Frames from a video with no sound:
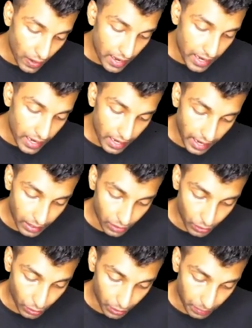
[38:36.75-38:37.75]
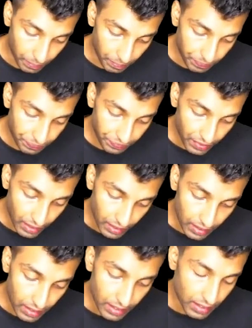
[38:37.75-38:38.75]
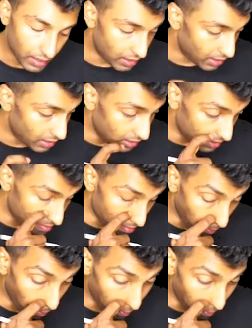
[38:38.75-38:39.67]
29 crore. The